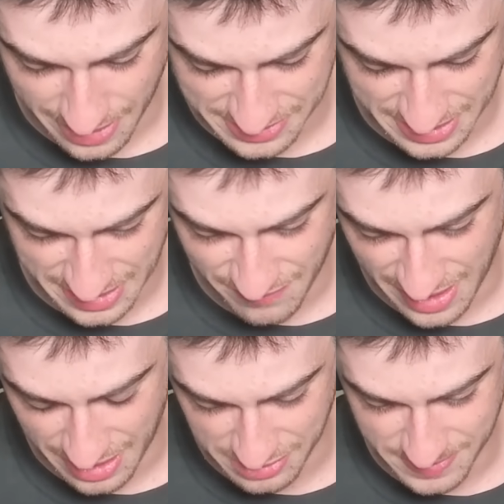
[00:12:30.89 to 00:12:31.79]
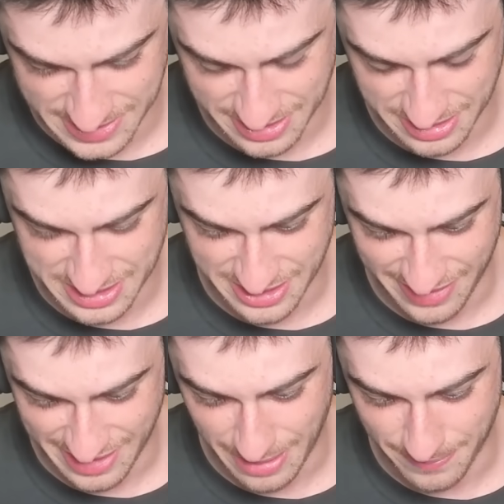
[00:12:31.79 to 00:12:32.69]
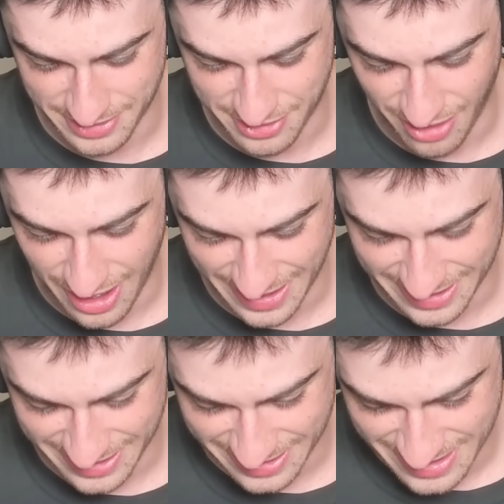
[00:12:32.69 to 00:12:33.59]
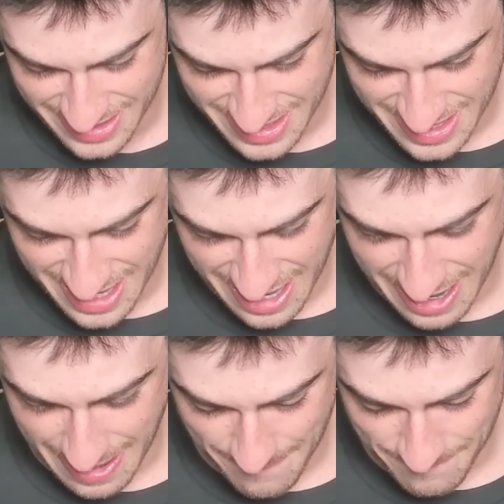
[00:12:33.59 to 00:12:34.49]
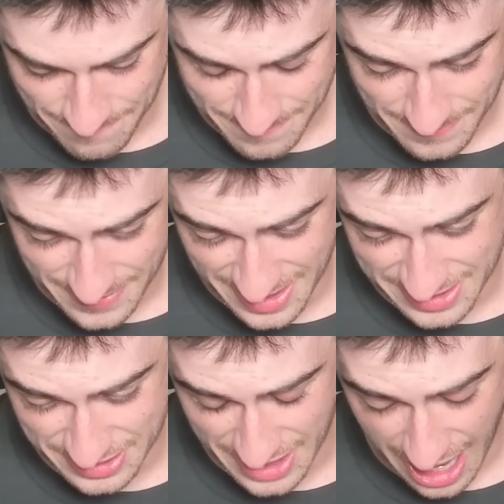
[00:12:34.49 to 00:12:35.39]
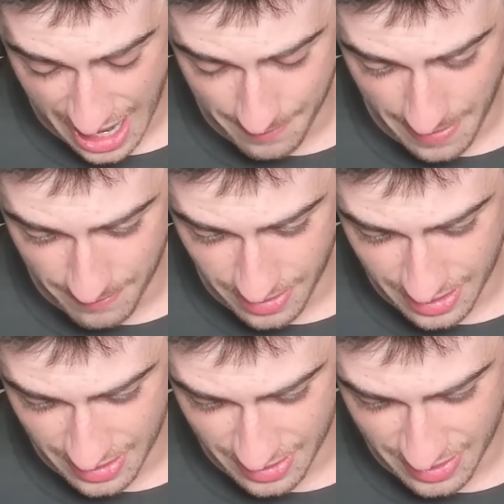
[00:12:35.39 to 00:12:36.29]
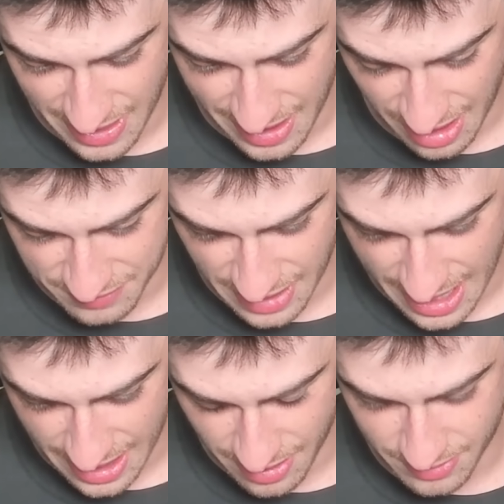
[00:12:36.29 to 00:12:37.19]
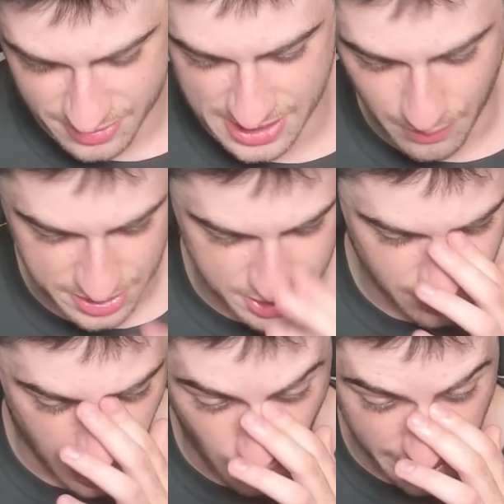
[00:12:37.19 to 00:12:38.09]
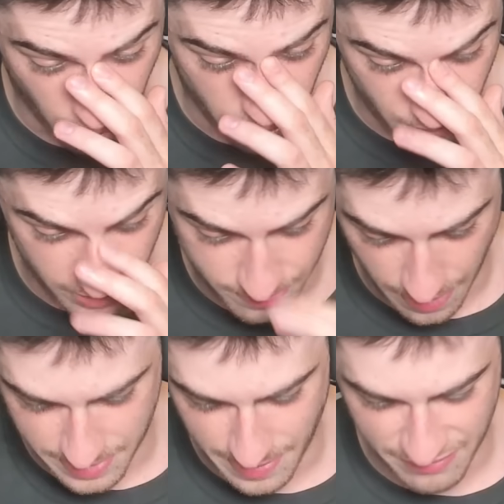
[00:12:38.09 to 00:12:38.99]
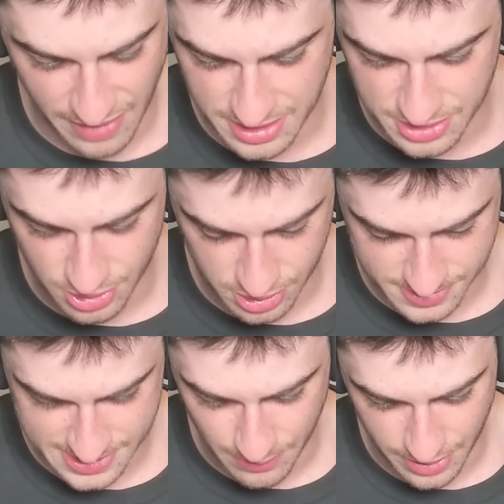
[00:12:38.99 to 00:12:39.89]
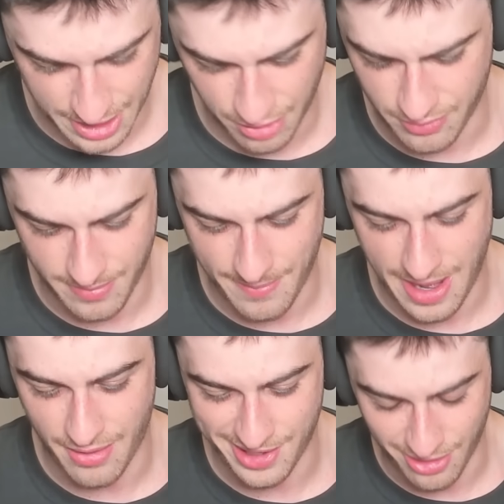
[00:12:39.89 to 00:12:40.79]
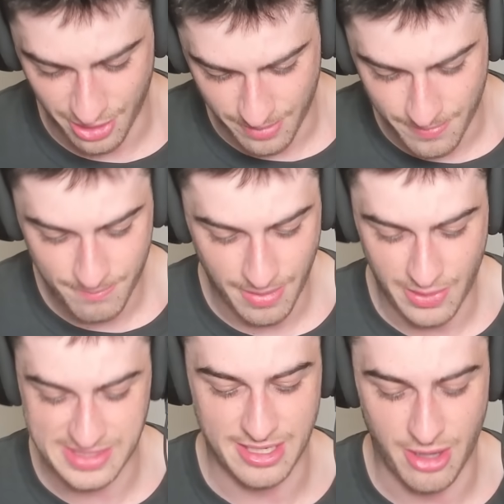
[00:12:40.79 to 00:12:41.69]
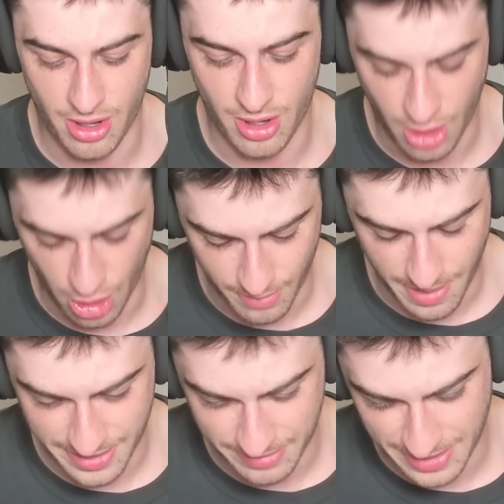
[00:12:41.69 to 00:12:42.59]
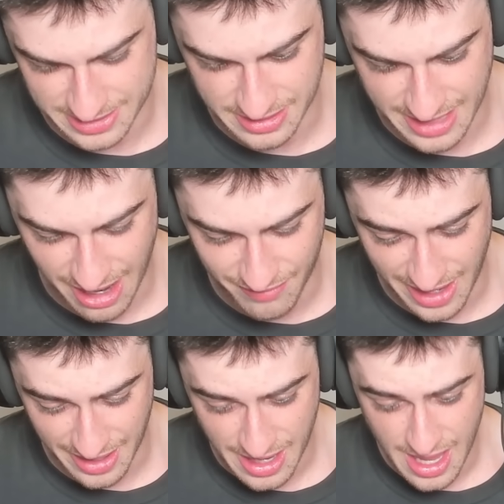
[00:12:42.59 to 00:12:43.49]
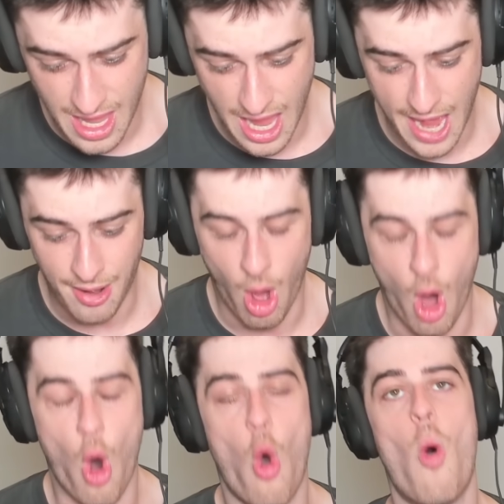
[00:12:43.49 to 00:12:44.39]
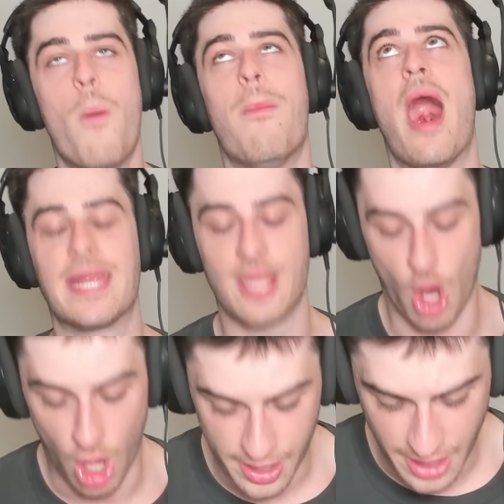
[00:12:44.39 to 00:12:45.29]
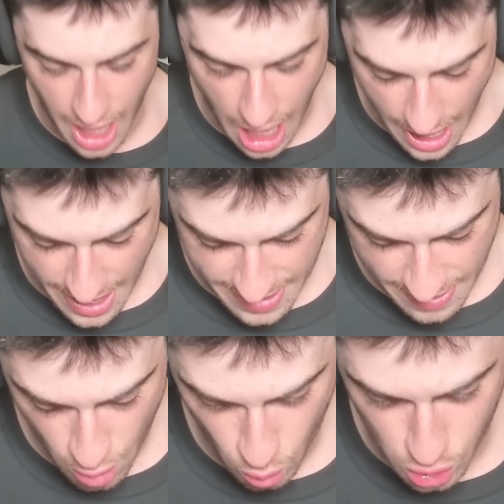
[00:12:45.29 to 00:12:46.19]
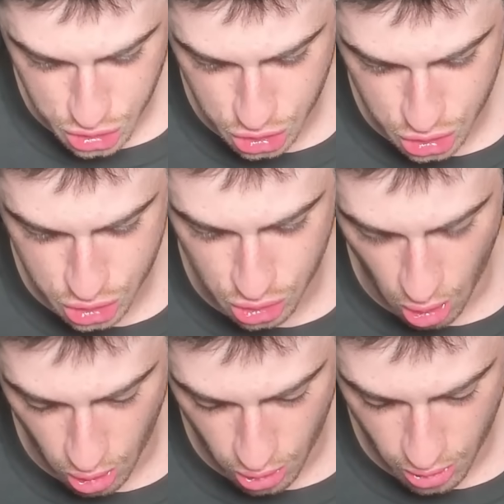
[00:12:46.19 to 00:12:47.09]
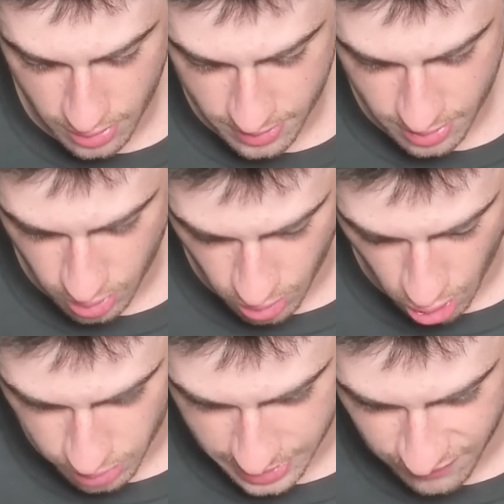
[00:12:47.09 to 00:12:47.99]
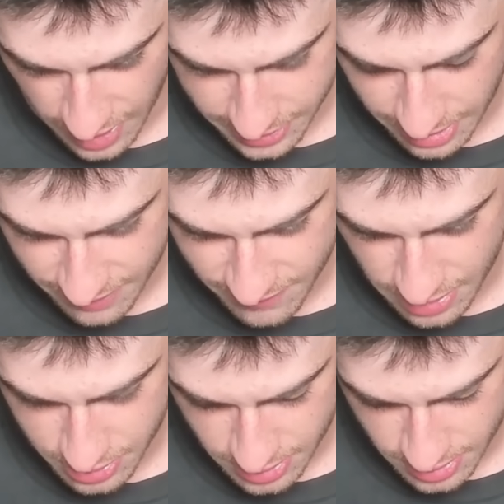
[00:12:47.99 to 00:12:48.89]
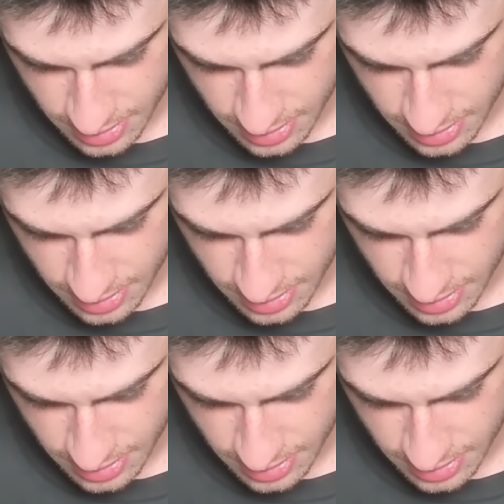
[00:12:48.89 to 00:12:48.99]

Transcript: I was at the event and I was basically tearing up and crying. And I remember then after that, I went home with probably my friends or someone. I don't remember how I got home. But when I say got home, I mean back to the caravan. And oh my God, I was so, holy firecracker value.